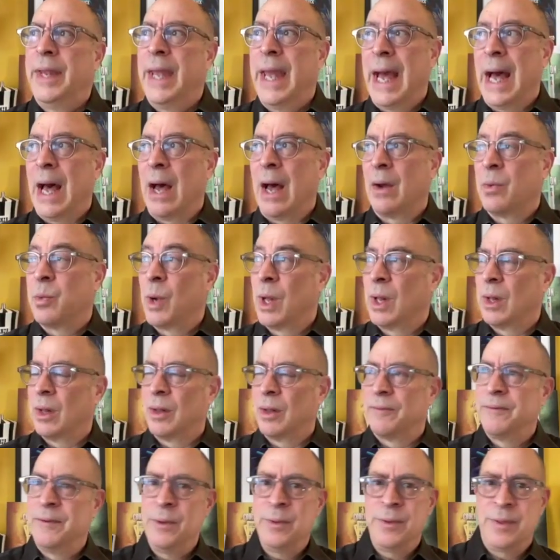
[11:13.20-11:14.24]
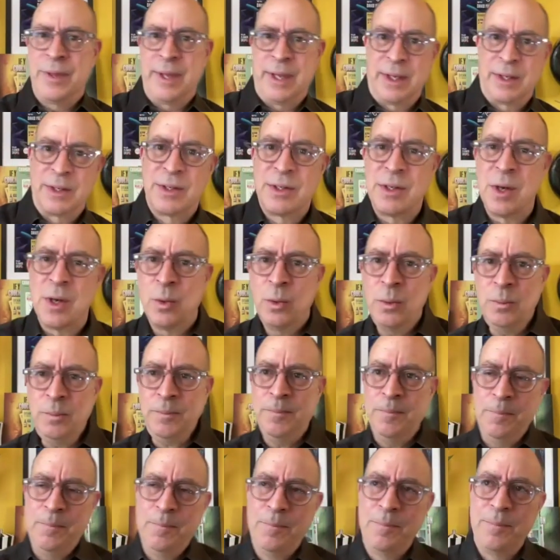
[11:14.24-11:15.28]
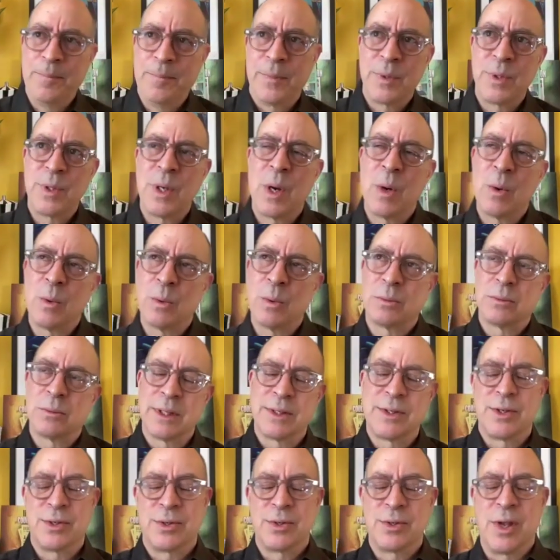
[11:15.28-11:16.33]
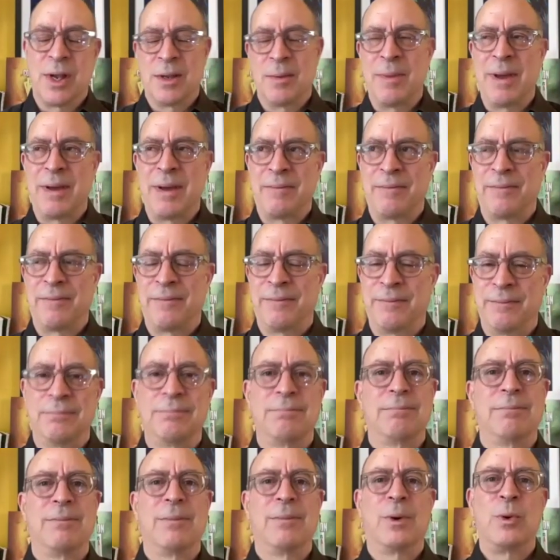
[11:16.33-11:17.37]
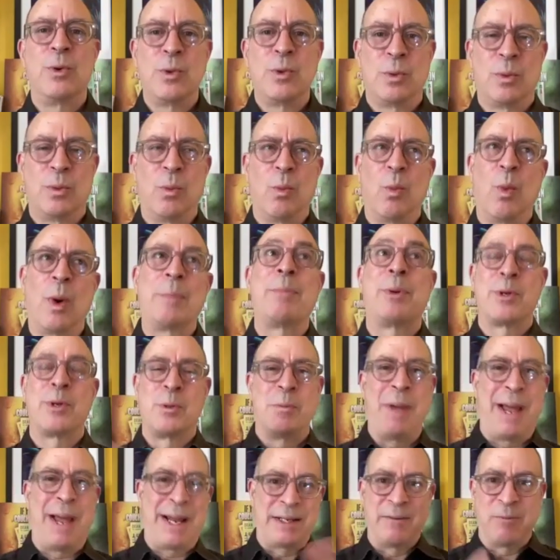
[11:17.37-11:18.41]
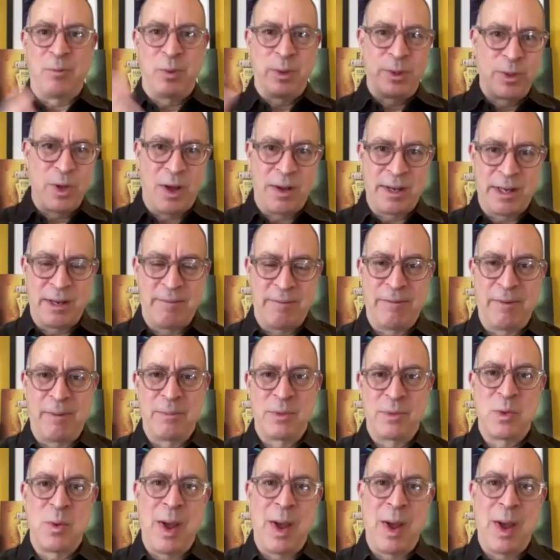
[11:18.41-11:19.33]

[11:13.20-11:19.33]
Yeah, well, a few things. So, so let's just talk about what perspective we're talking from.